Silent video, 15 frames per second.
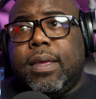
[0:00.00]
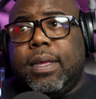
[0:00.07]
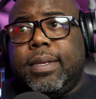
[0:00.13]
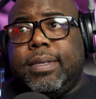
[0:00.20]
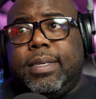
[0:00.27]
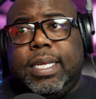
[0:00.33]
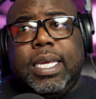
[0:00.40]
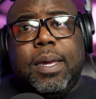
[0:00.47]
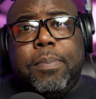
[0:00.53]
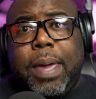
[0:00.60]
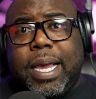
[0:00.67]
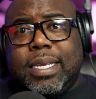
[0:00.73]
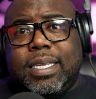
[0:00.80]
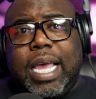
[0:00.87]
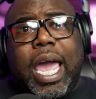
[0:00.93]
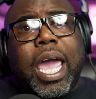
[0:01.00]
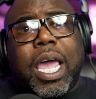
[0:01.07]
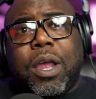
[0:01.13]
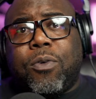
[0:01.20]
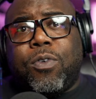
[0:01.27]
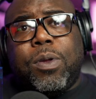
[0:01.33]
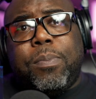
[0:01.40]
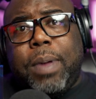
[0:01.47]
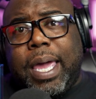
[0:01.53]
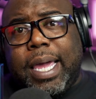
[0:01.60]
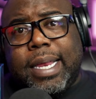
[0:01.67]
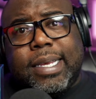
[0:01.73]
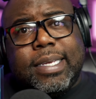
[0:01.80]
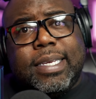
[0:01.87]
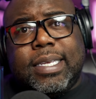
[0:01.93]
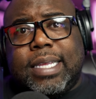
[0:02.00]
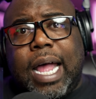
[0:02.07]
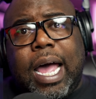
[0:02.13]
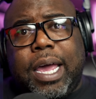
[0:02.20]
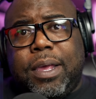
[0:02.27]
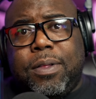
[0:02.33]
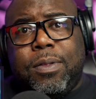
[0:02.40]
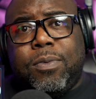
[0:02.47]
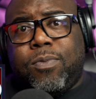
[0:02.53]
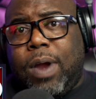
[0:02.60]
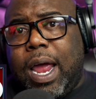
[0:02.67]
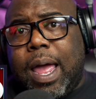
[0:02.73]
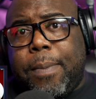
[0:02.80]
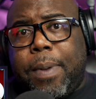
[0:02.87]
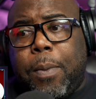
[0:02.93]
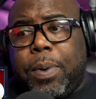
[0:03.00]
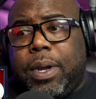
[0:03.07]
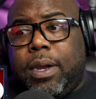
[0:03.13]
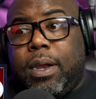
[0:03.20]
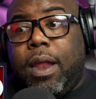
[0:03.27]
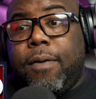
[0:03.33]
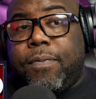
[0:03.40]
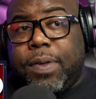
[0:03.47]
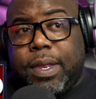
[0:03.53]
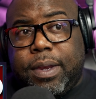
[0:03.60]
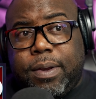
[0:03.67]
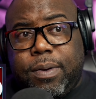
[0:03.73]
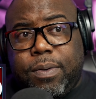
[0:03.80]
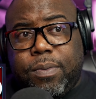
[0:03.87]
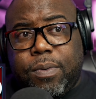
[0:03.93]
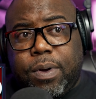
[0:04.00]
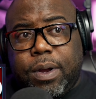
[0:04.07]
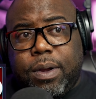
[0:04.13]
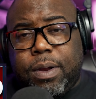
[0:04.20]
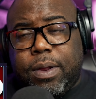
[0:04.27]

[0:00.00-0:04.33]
DMX angry man style rap. I would love it, right?